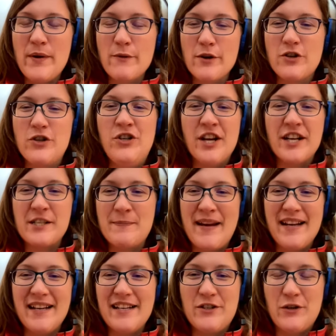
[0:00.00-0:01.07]
we were just
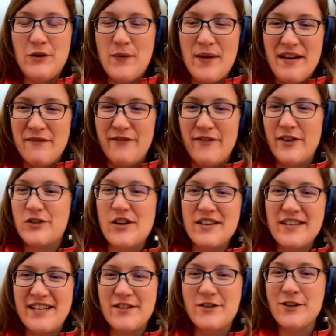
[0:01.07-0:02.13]
beginning to
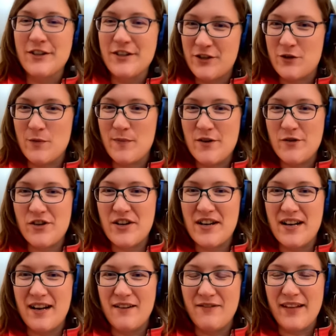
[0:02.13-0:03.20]
envision digital
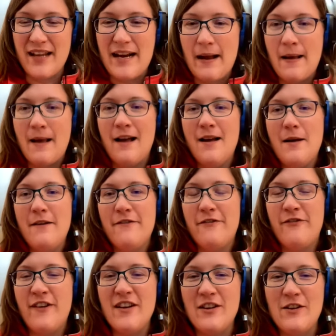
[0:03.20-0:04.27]
distribution of, like,
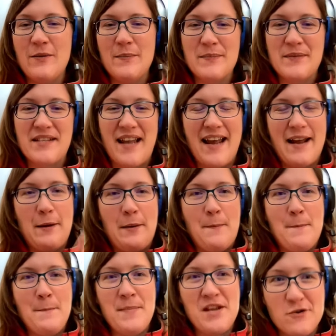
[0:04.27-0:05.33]
films and
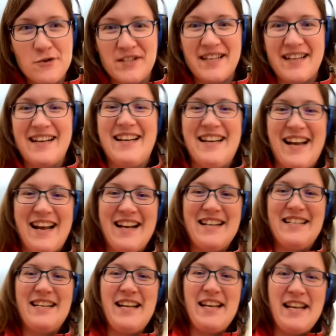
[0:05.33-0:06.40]
music
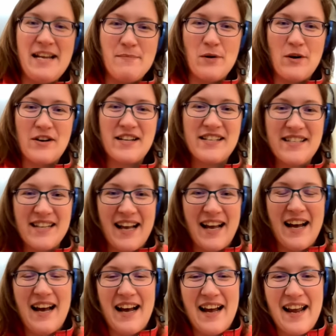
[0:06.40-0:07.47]
and ebooks.
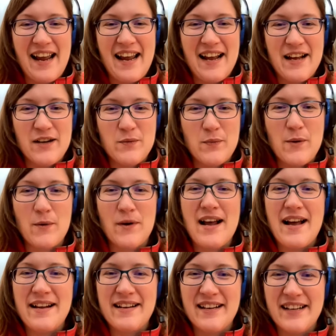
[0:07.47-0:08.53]
And we were
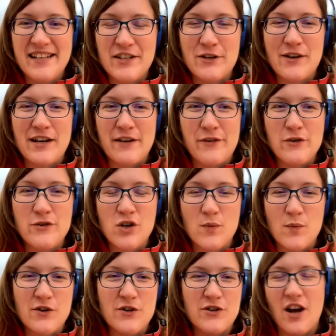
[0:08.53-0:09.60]
not considering a future
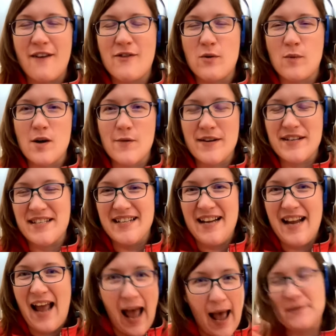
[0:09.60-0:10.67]
where software was in
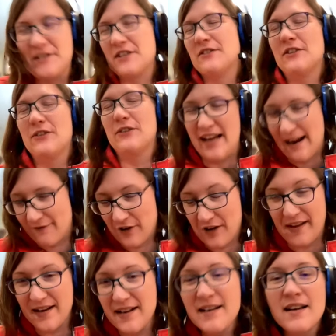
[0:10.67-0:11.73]
absolutely
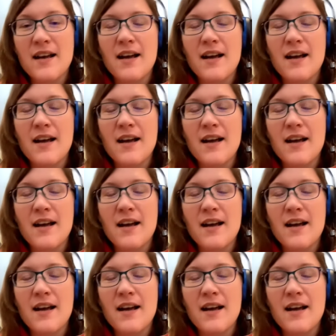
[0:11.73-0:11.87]
everything.